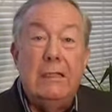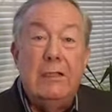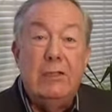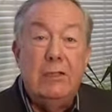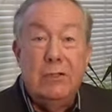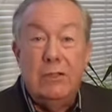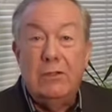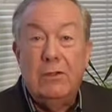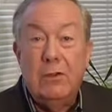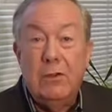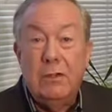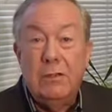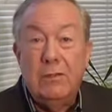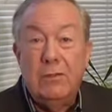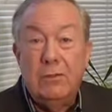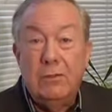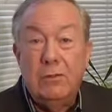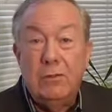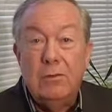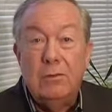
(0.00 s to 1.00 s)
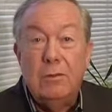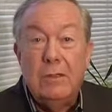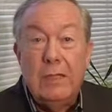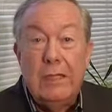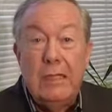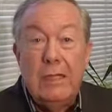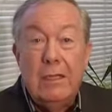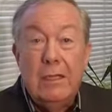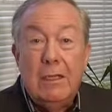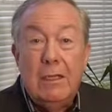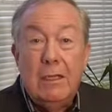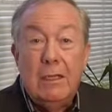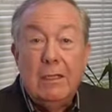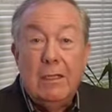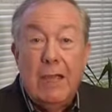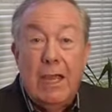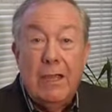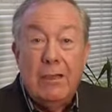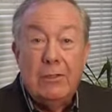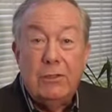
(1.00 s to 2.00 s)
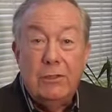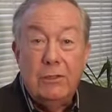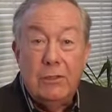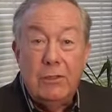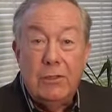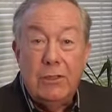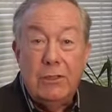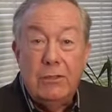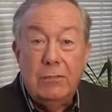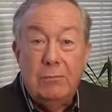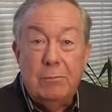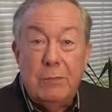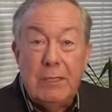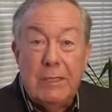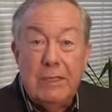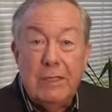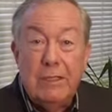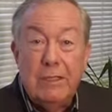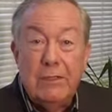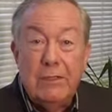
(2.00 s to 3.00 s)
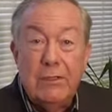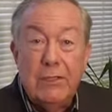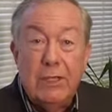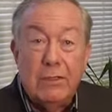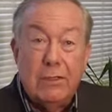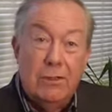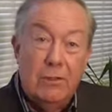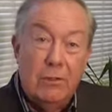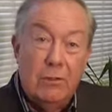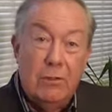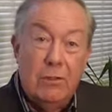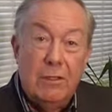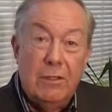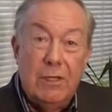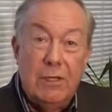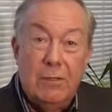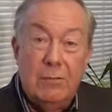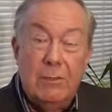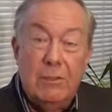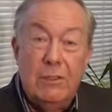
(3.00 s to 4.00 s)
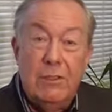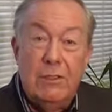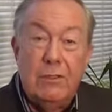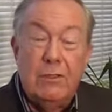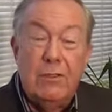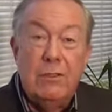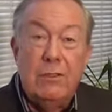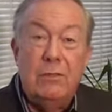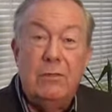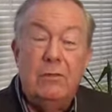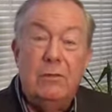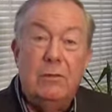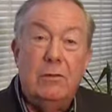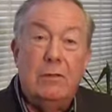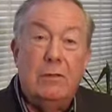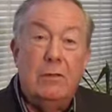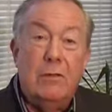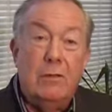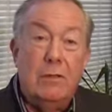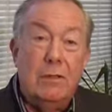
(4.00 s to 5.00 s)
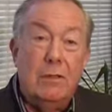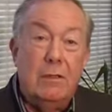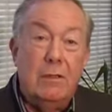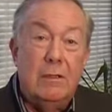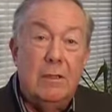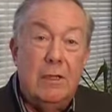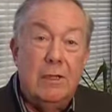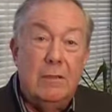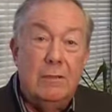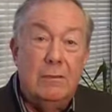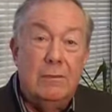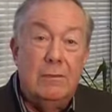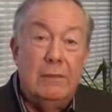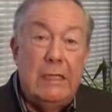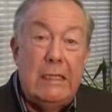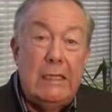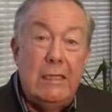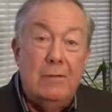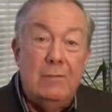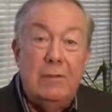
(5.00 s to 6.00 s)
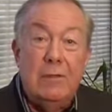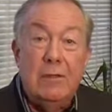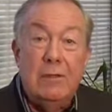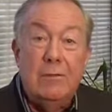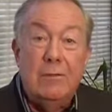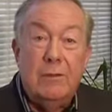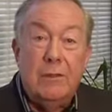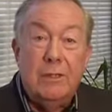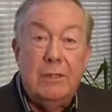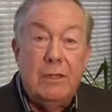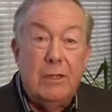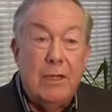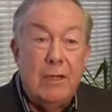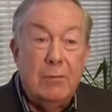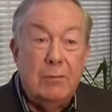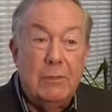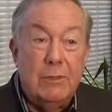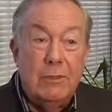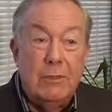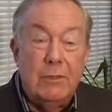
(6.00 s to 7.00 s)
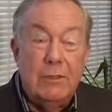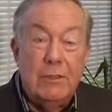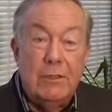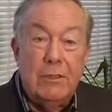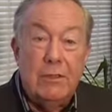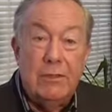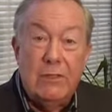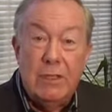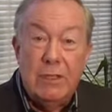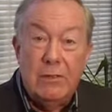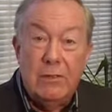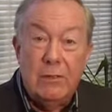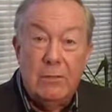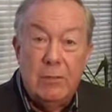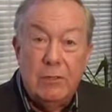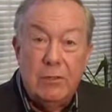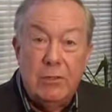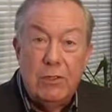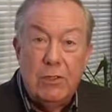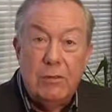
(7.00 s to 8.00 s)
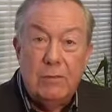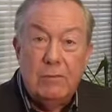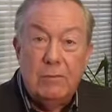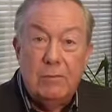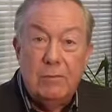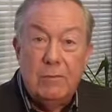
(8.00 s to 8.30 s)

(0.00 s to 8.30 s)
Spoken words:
She's gone through, actually she's beginning a second career now, but she's gone through a career of very, very accomplished salesmanship.